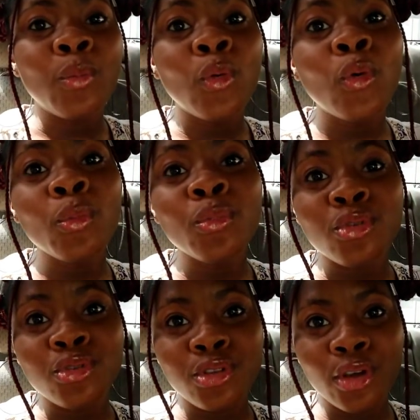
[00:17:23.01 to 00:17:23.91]
Ibuku
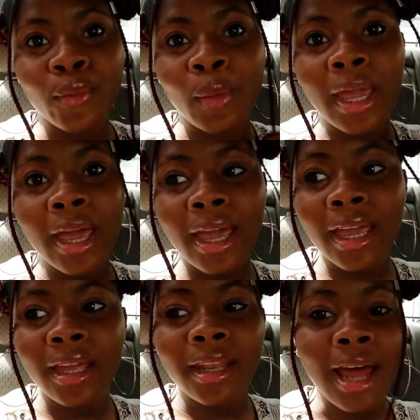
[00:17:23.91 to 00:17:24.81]
Museum here
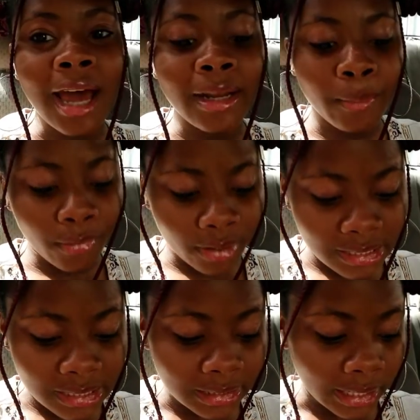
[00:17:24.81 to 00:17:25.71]
in Anambra
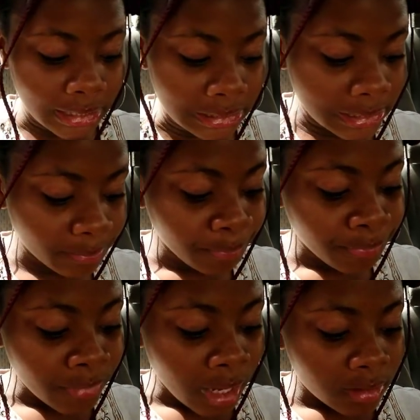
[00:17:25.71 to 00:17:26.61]
State.
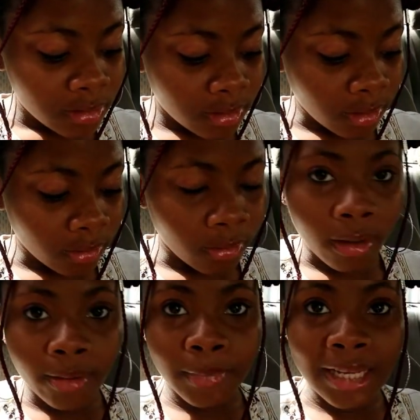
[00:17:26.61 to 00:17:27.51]
So
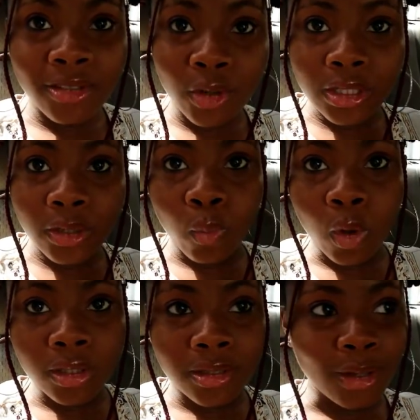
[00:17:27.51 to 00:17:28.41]
let's go see
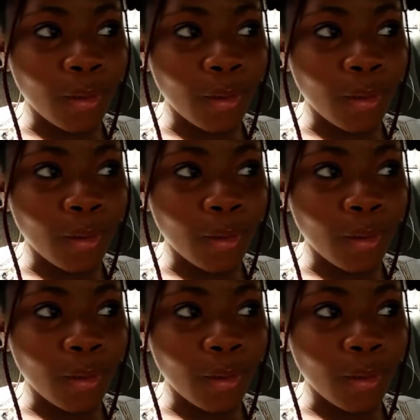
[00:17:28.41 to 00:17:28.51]
what's